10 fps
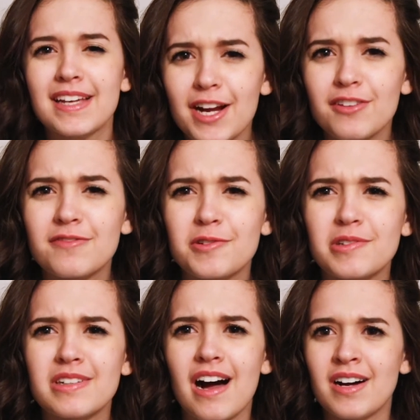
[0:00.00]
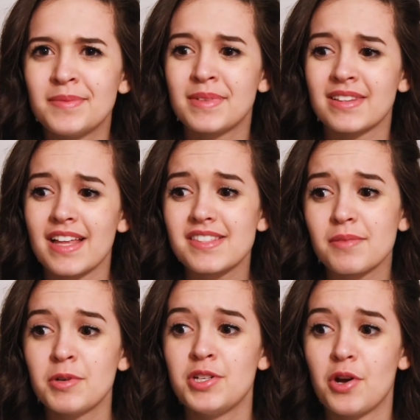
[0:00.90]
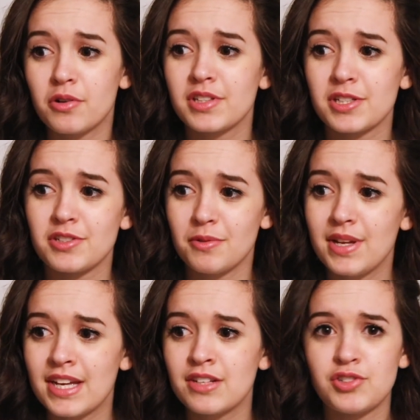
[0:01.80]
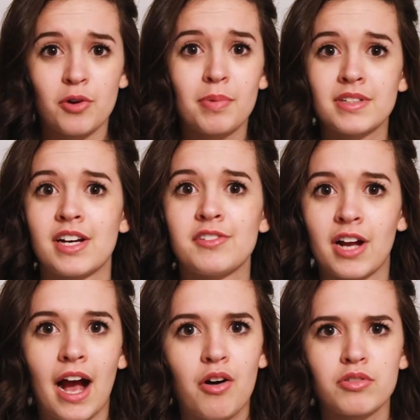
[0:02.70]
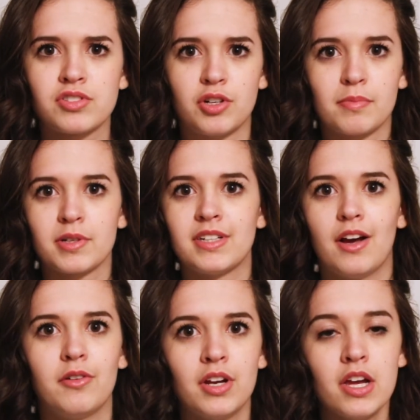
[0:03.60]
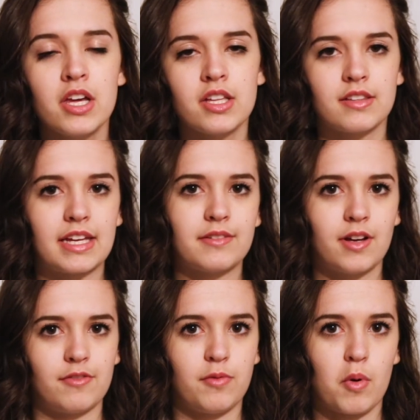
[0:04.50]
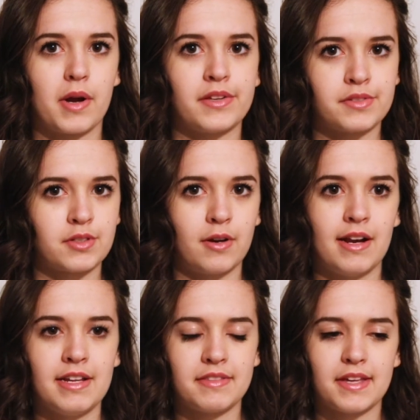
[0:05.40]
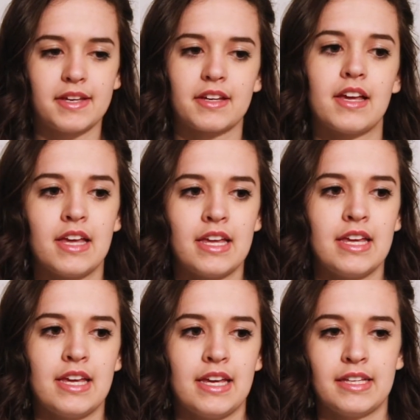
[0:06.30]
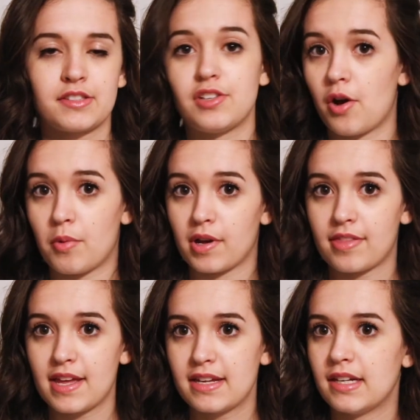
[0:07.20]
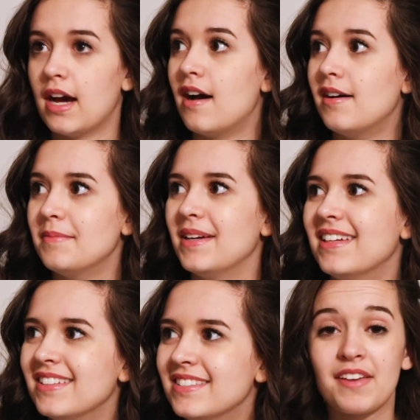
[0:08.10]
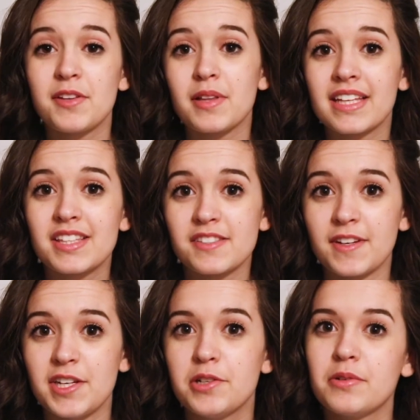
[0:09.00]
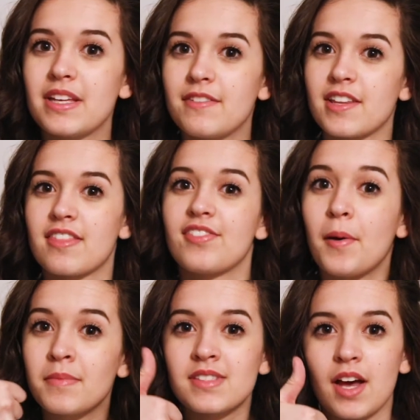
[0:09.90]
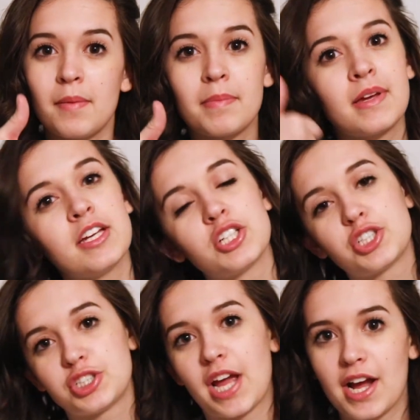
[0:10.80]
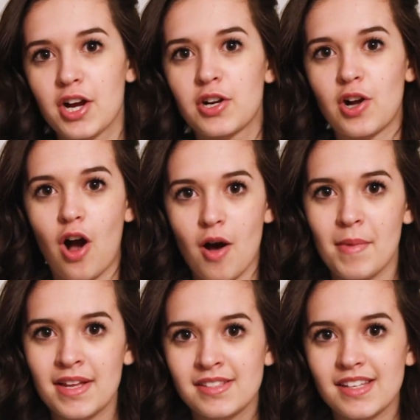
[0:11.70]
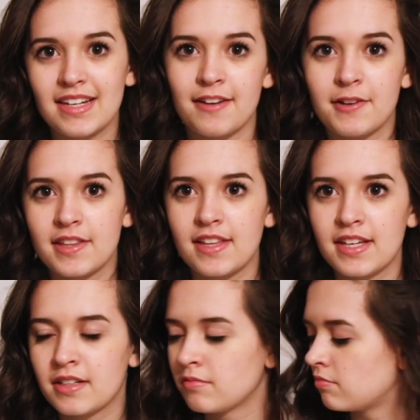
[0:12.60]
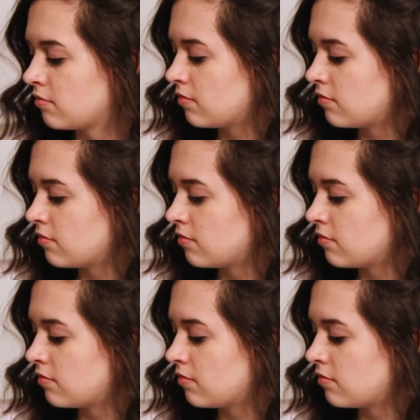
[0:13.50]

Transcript: careful. Let someone know that you're doing it. Don't burn down your house, don't burn down like a forest or anything. It's not worth it. If you like this video, give it a thumbs up, share, comment, and everything.